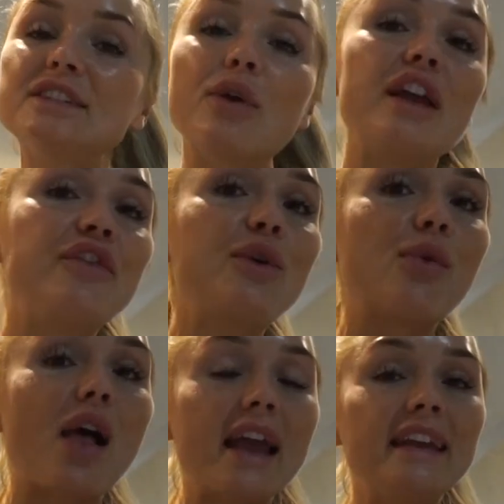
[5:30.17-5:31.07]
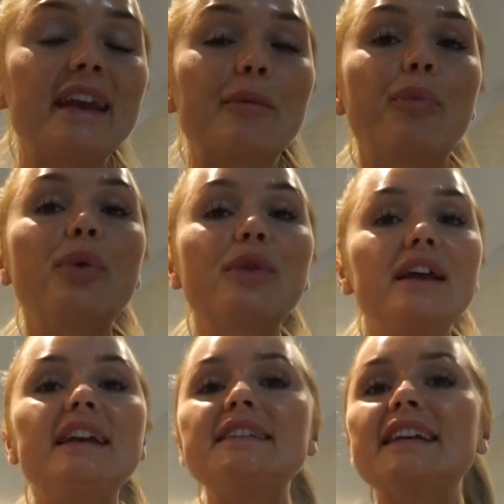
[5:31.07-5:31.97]
So if you like it,
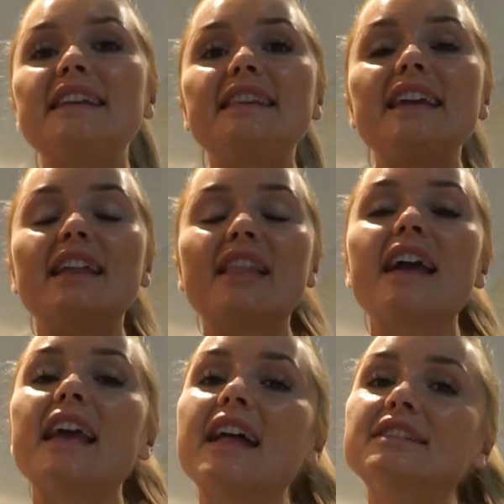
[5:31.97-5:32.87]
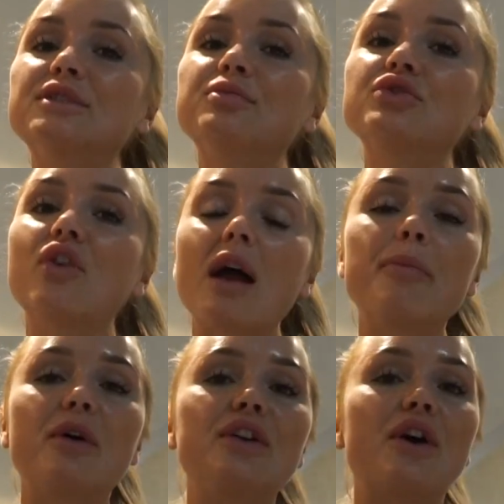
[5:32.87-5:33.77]
please hit the like and
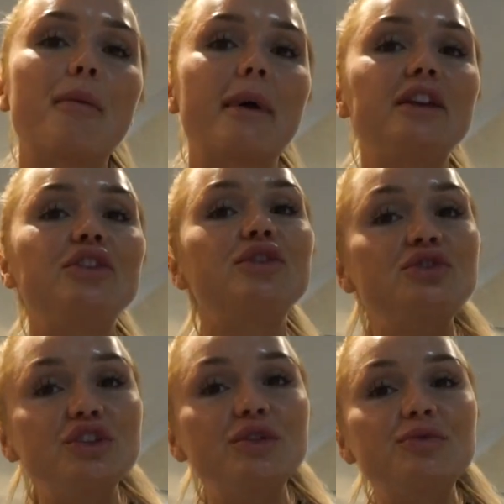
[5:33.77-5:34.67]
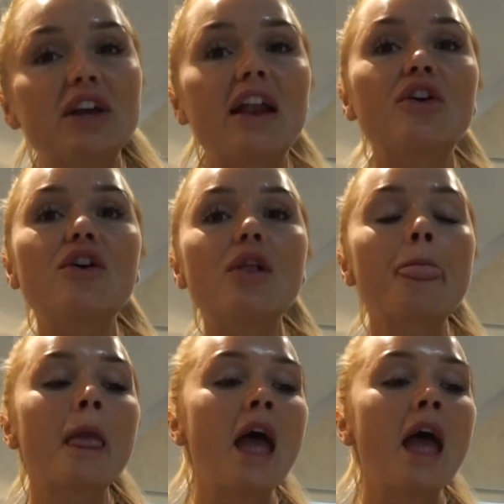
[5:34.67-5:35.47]
subscribe button on my YouTube channel,